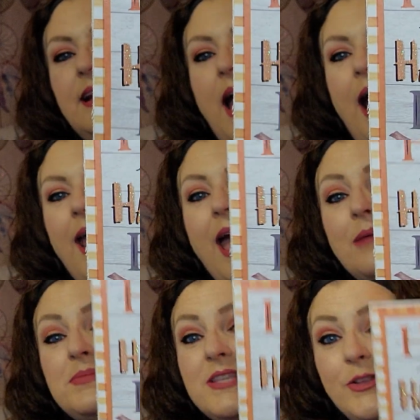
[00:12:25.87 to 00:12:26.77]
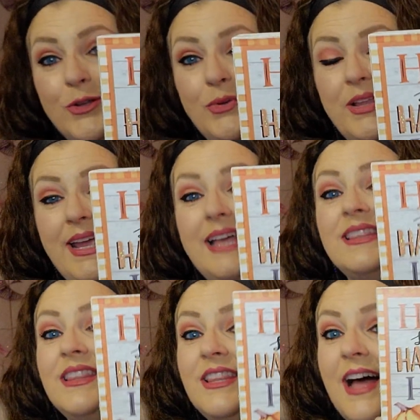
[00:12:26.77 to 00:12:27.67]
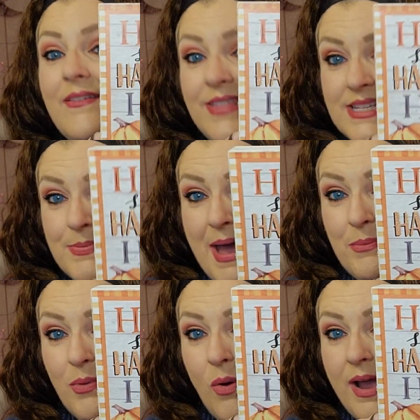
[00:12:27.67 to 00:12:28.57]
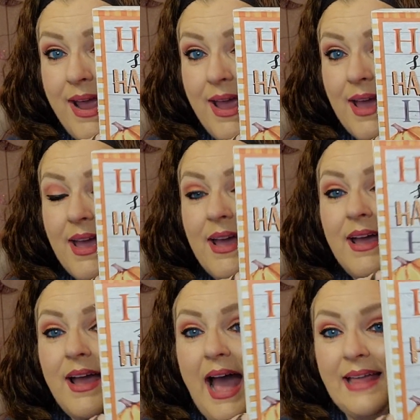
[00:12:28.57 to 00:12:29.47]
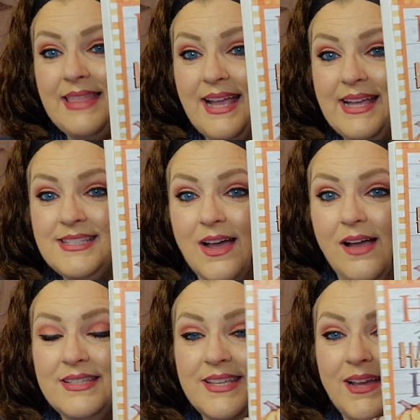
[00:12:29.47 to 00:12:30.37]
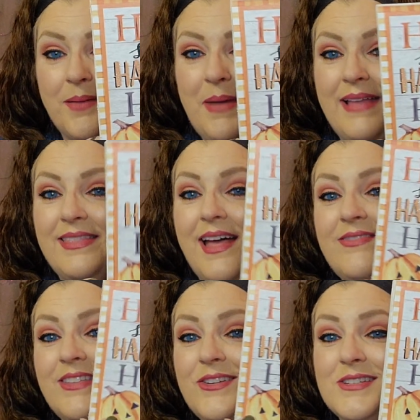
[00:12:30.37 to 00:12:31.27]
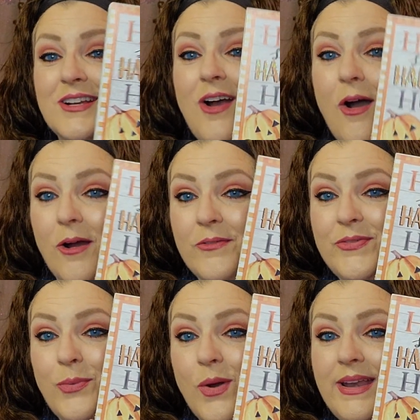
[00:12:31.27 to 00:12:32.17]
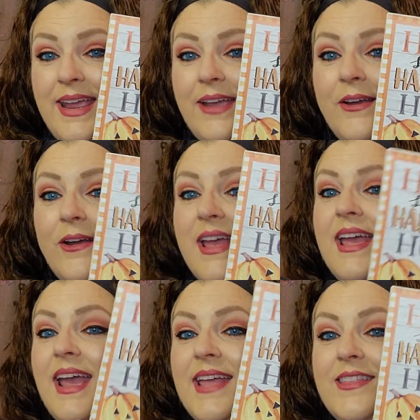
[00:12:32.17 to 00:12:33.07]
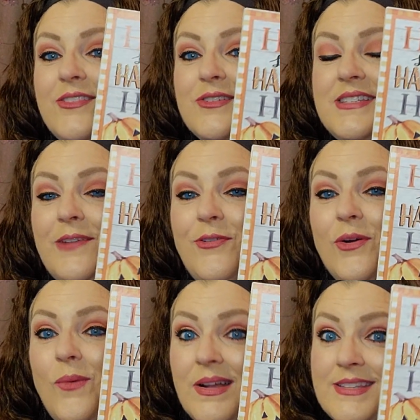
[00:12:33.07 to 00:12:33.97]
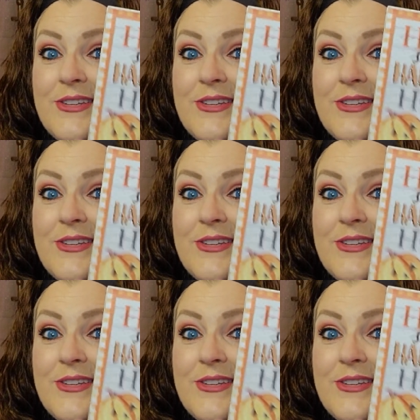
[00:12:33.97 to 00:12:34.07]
I absolutely love this bad boy. I think it's awesome. I love that there's a carved one here and then there's different ones.